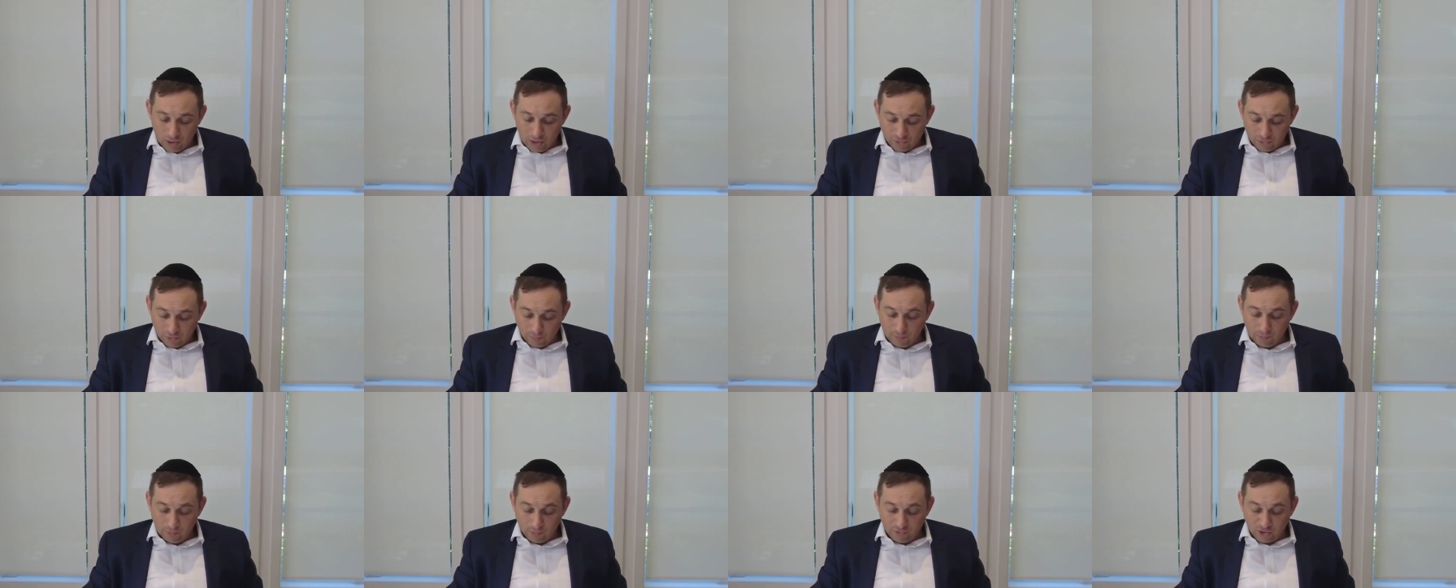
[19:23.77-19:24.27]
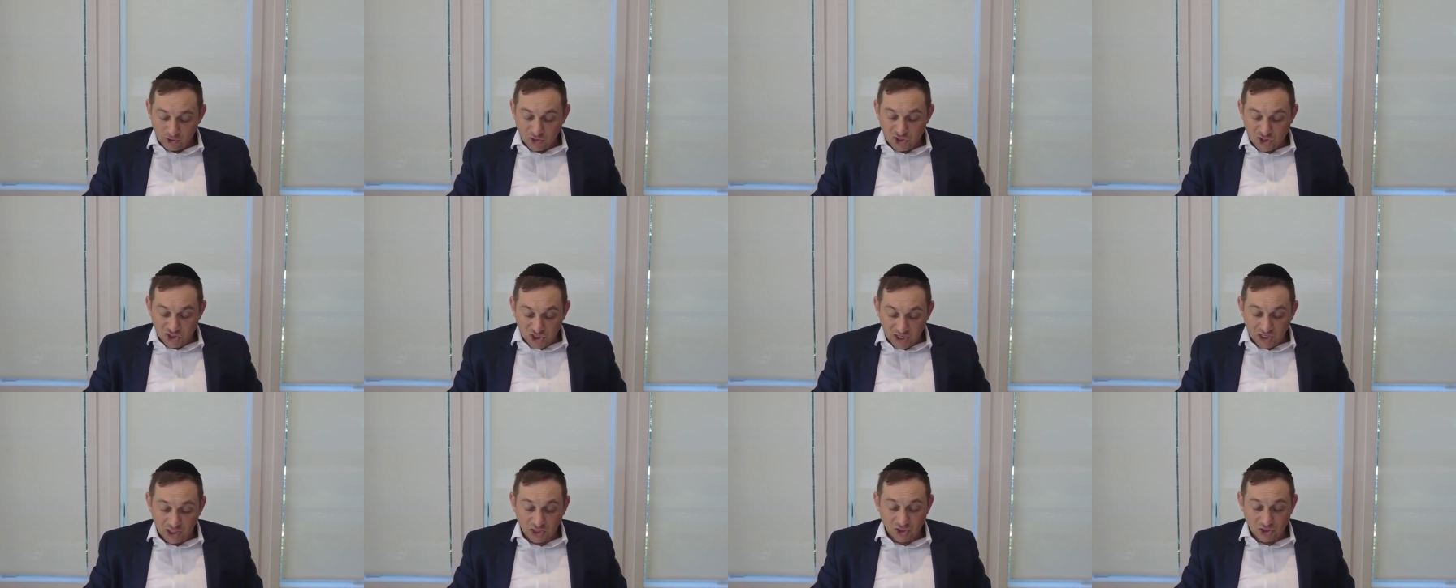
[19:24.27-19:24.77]
The people that
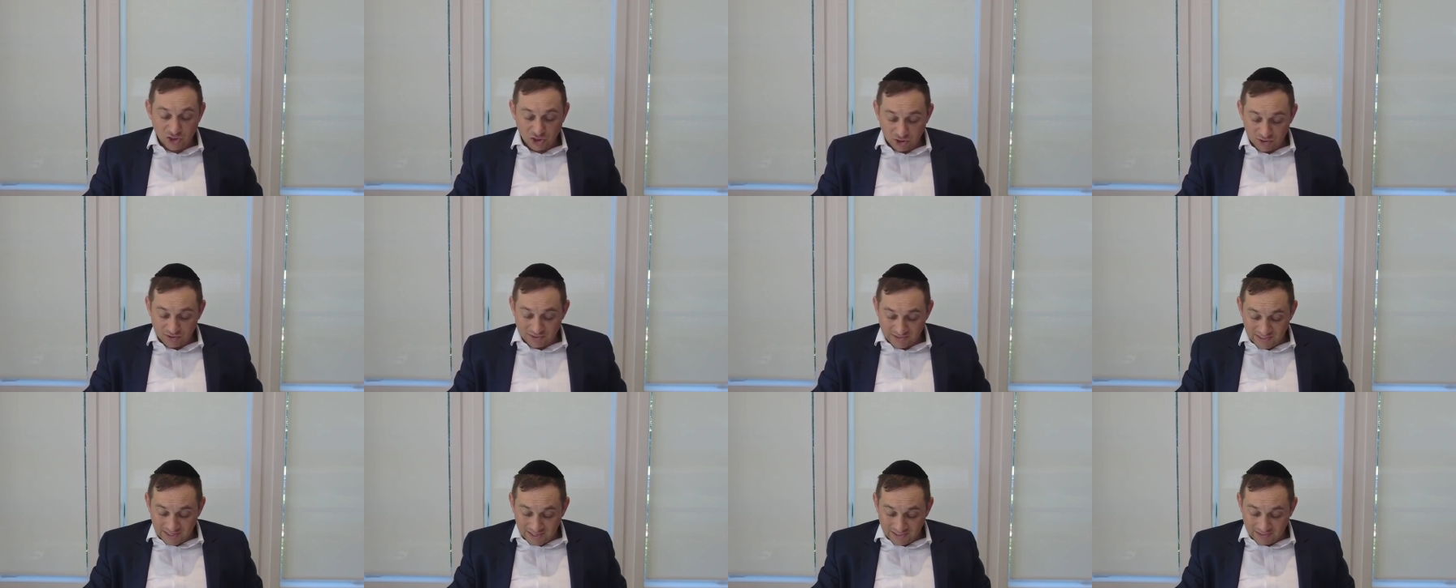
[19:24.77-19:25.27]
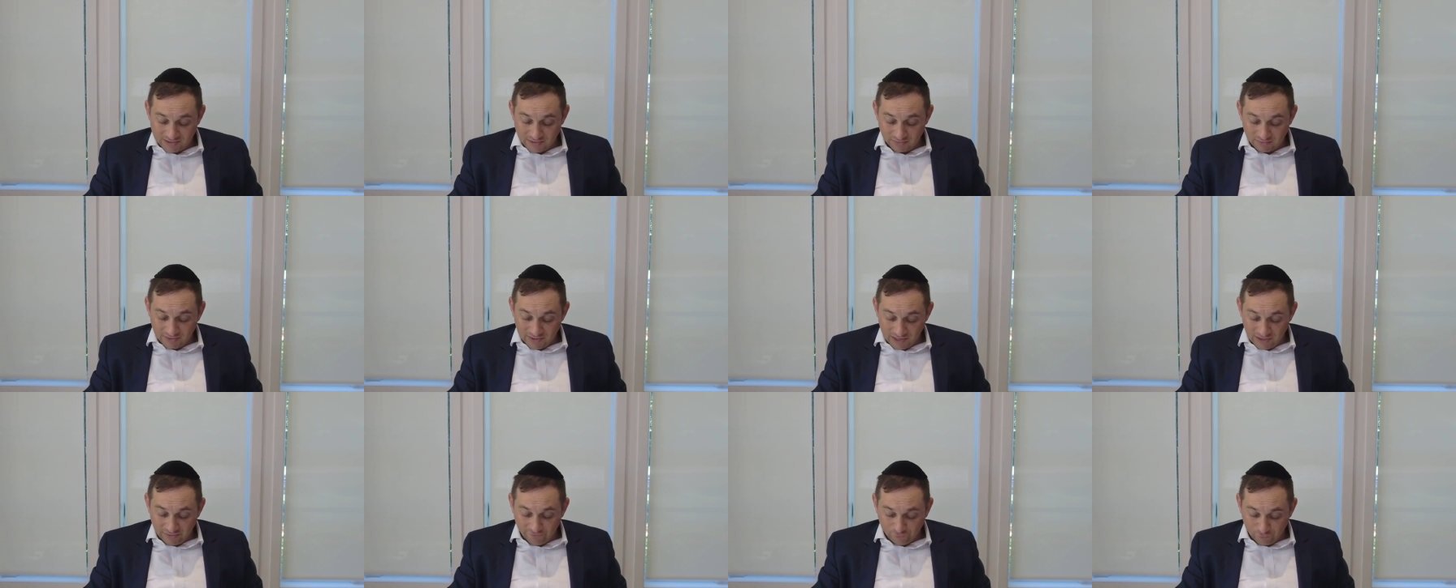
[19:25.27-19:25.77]
change the size of
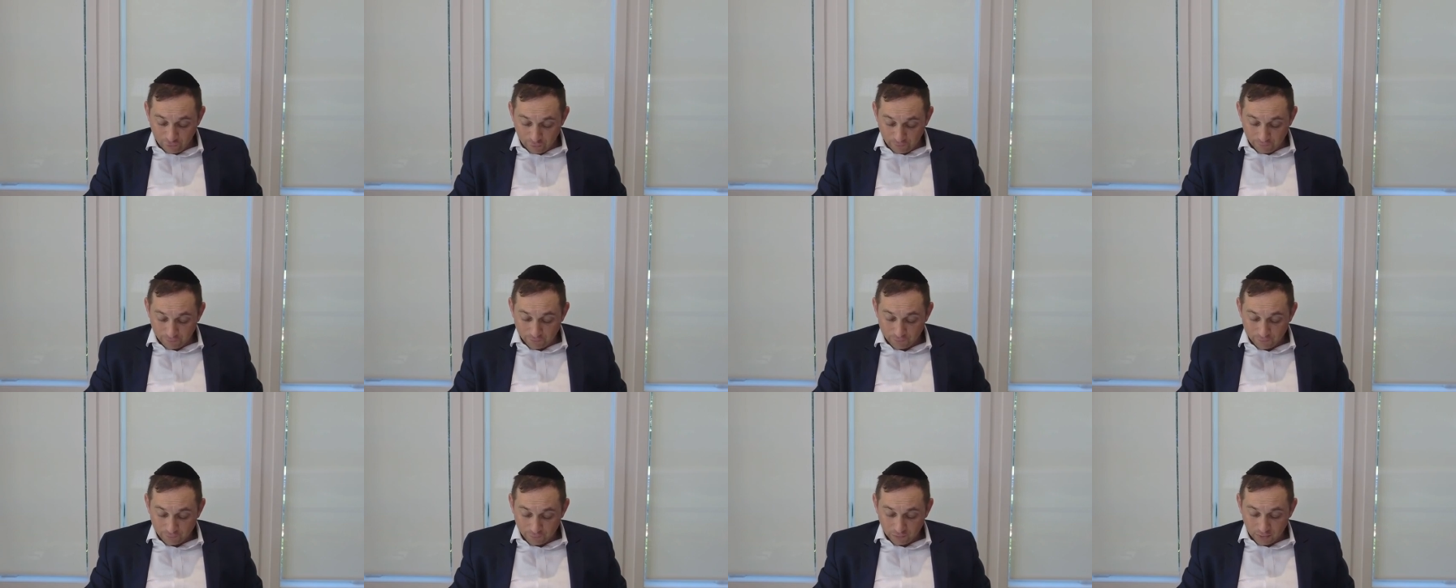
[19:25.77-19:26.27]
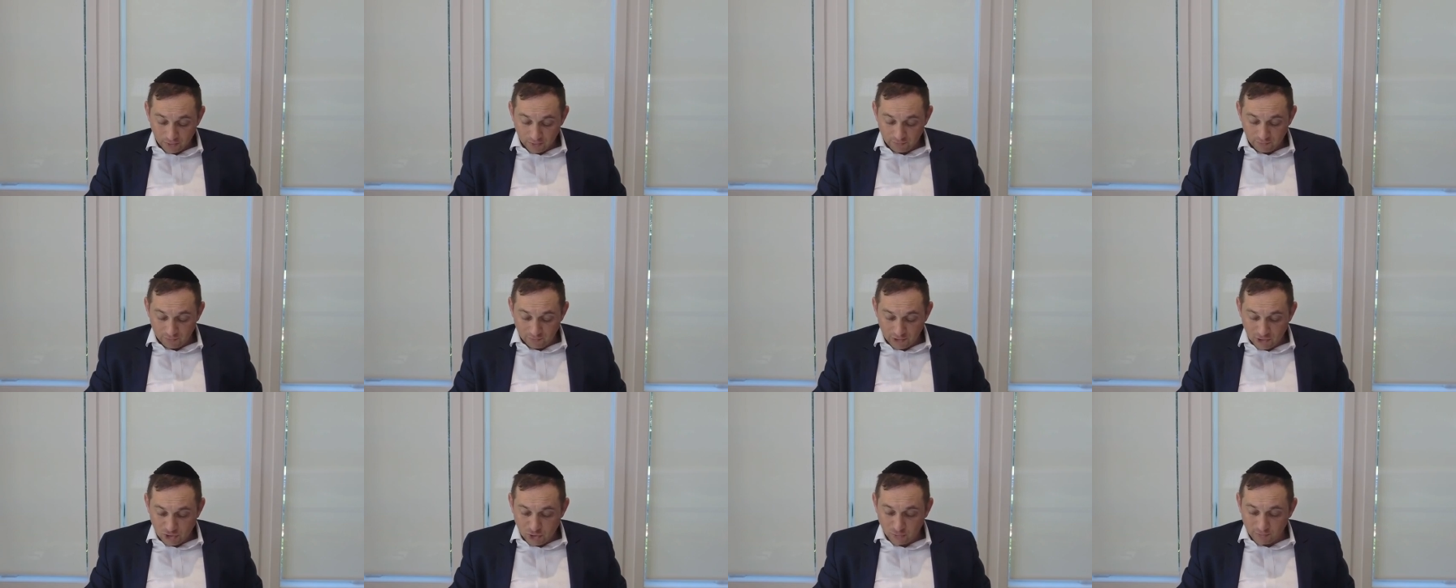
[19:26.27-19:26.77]
the eifo, of the
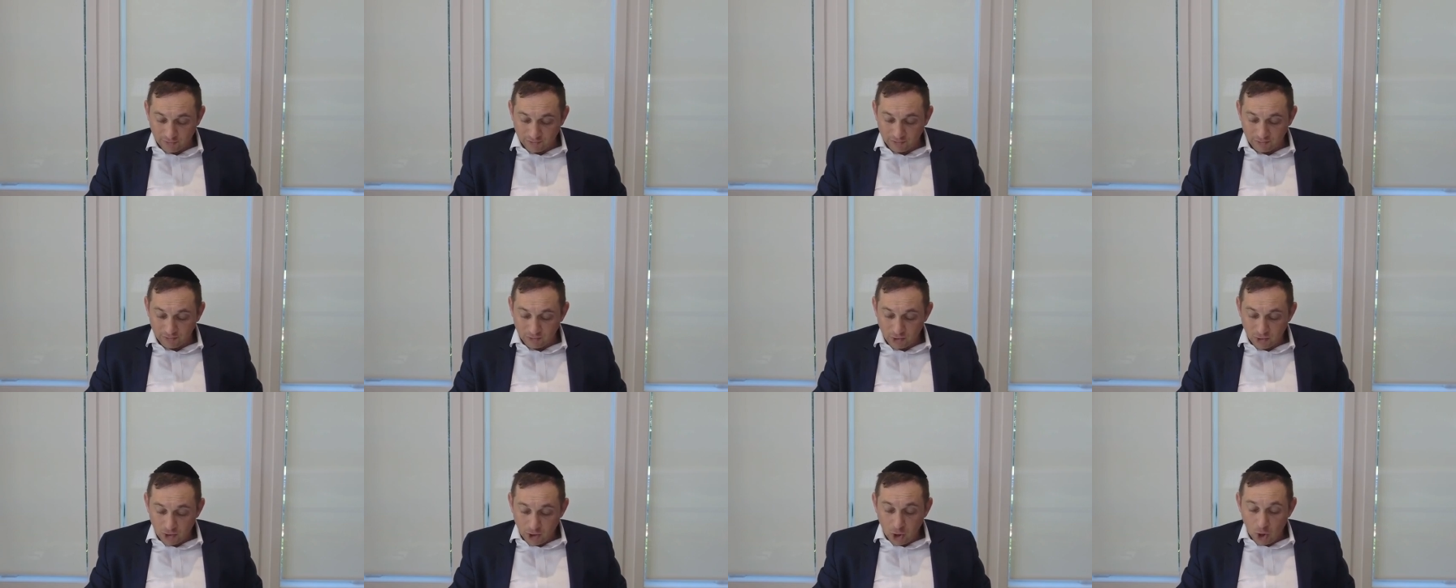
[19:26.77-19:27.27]
measurement.